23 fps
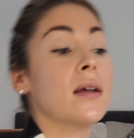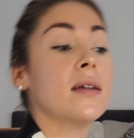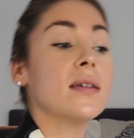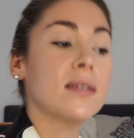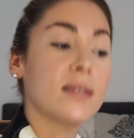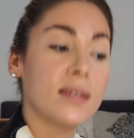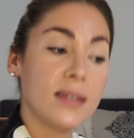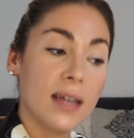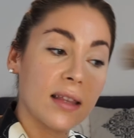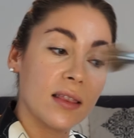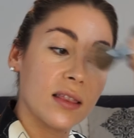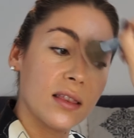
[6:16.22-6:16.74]

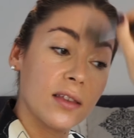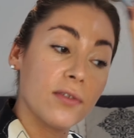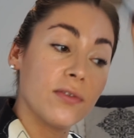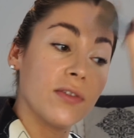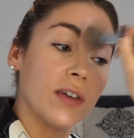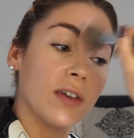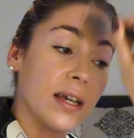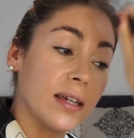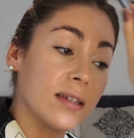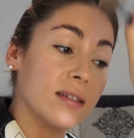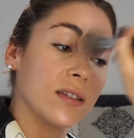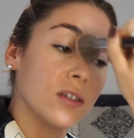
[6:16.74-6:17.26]
Set the
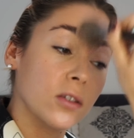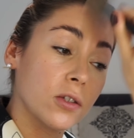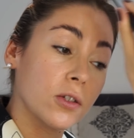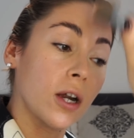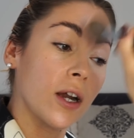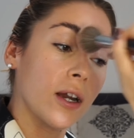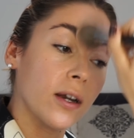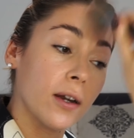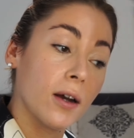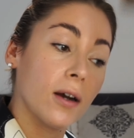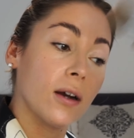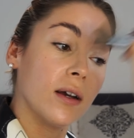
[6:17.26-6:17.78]
face.
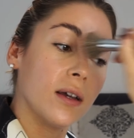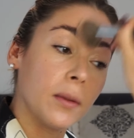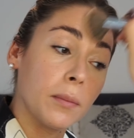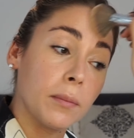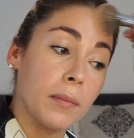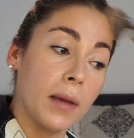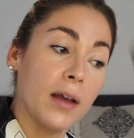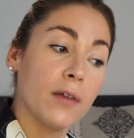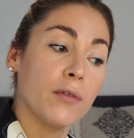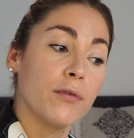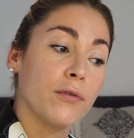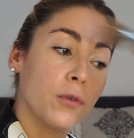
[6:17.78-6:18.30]
Start in
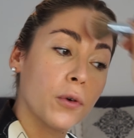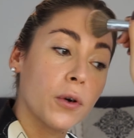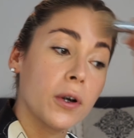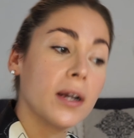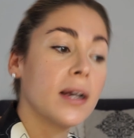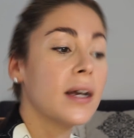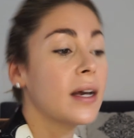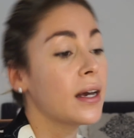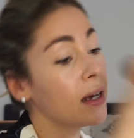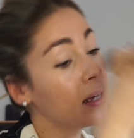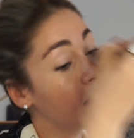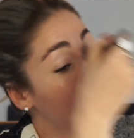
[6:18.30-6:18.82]
my
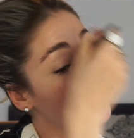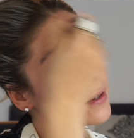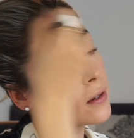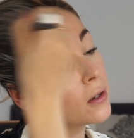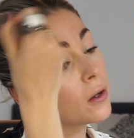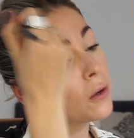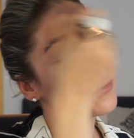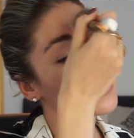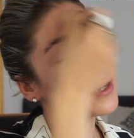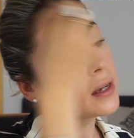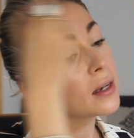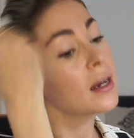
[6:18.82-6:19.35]
forehead,
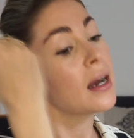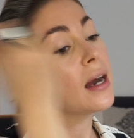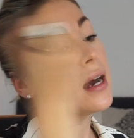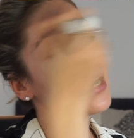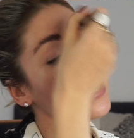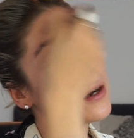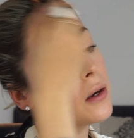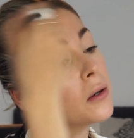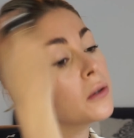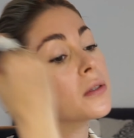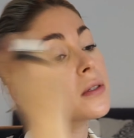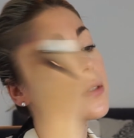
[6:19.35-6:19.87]
going
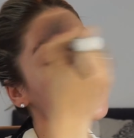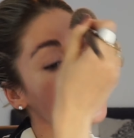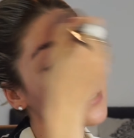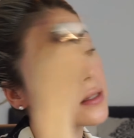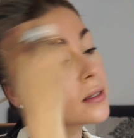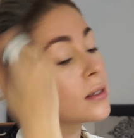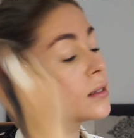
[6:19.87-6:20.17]
out,